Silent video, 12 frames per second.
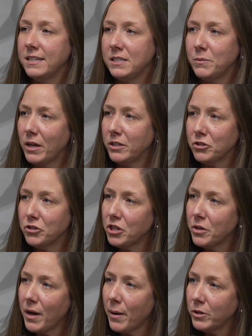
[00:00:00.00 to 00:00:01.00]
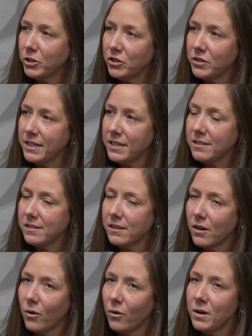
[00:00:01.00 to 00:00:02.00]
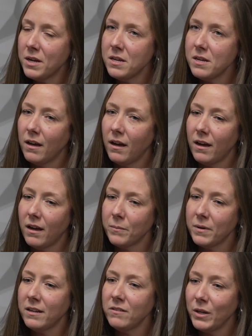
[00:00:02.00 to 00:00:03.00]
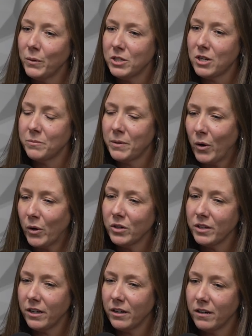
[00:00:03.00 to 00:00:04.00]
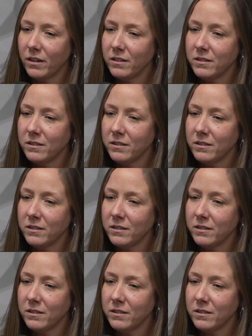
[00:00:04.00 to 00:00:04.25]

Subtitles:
and sponsorship opportunities. So kind of like we talked about earlier,